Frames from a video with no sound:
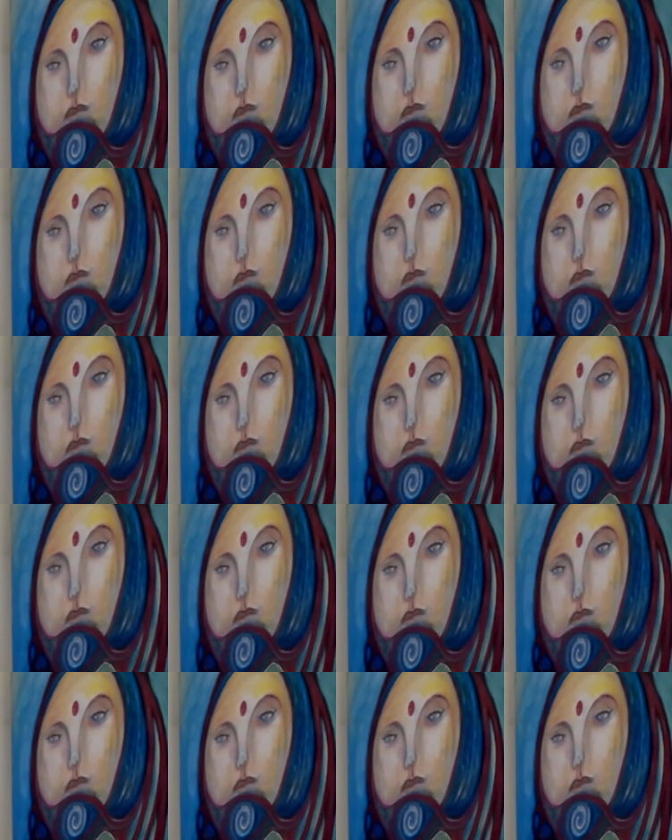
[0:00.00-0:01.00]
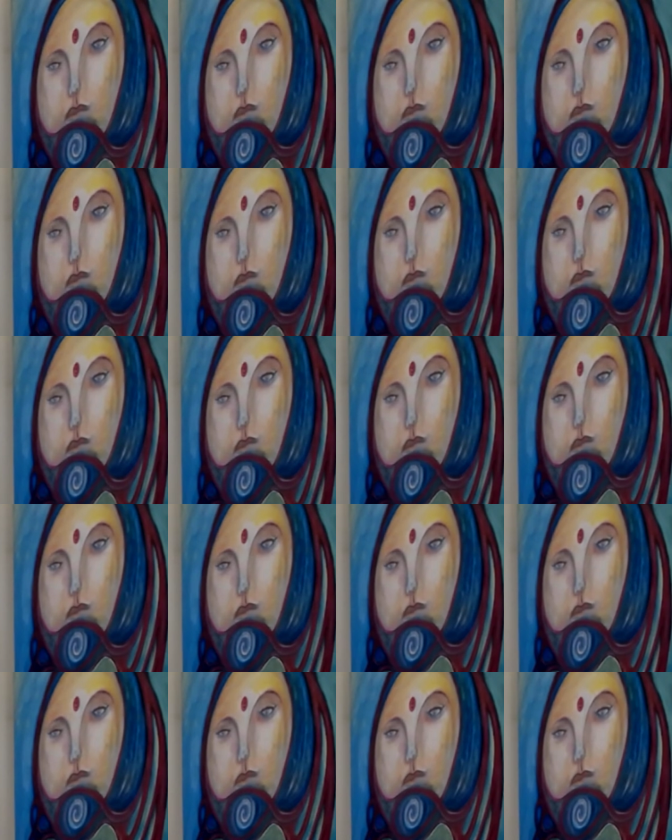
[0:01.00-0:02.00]

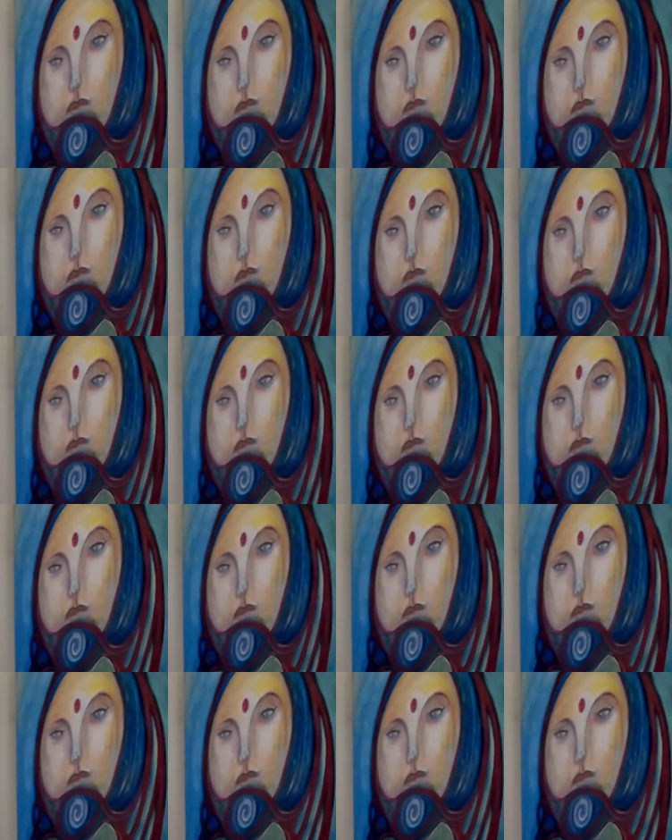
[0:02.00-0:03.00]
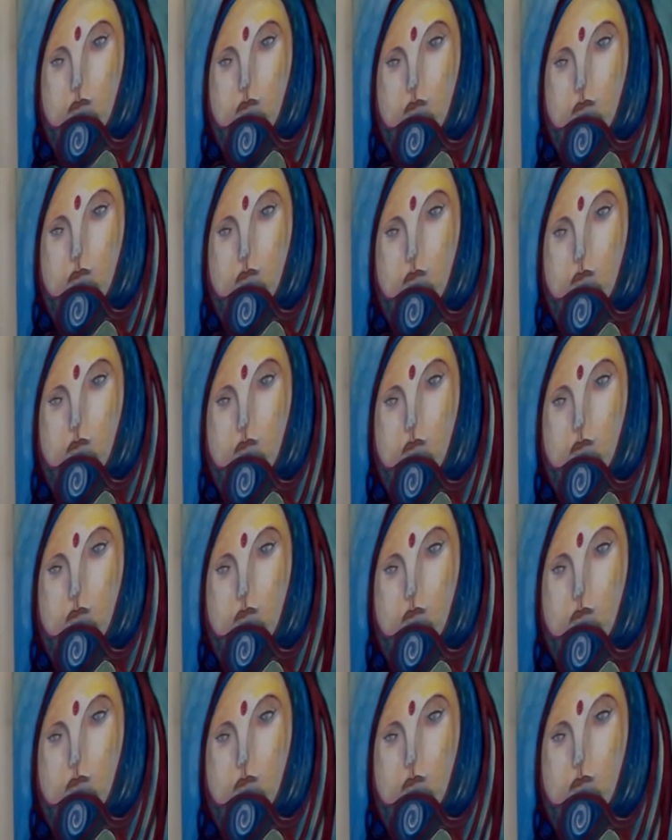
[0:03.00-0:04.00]

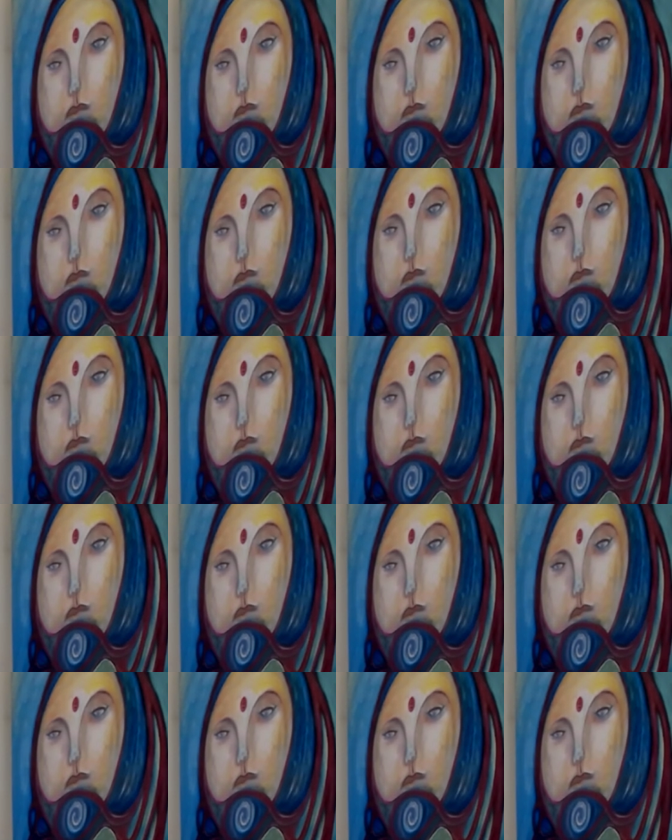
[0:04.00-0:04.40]
No words are spoken by the person on screen.